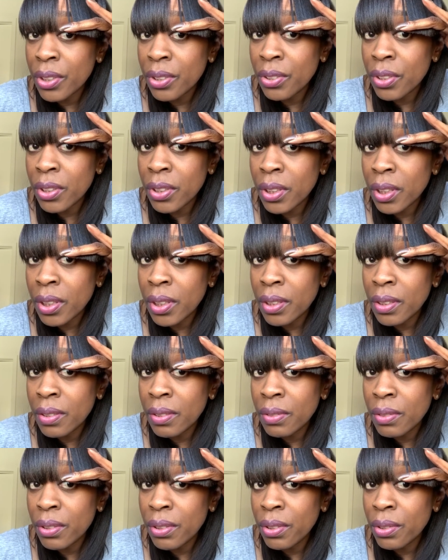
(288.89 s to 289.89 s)
steal
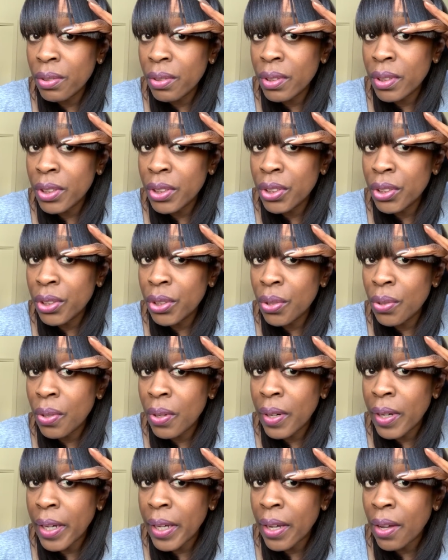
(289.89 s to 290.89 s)
your
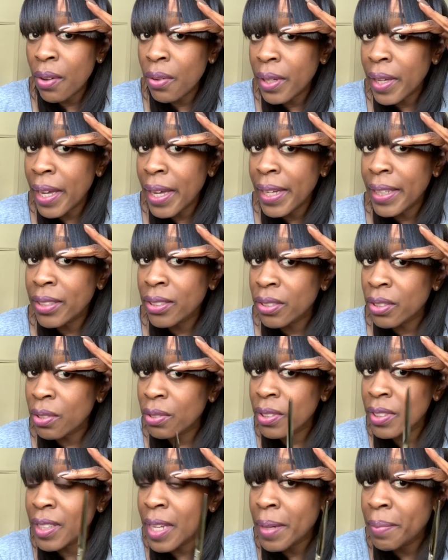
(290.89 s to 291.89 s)
joy. Okay, so
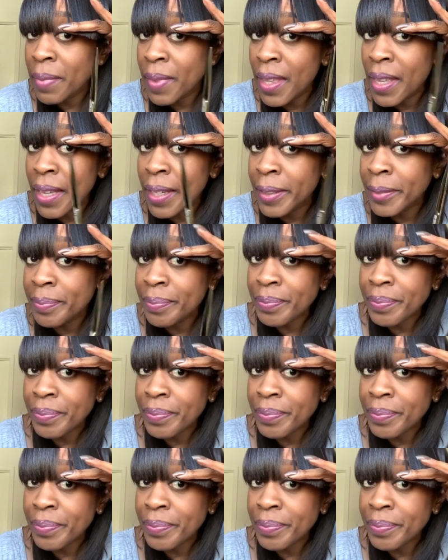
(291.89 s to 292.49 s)
same thing.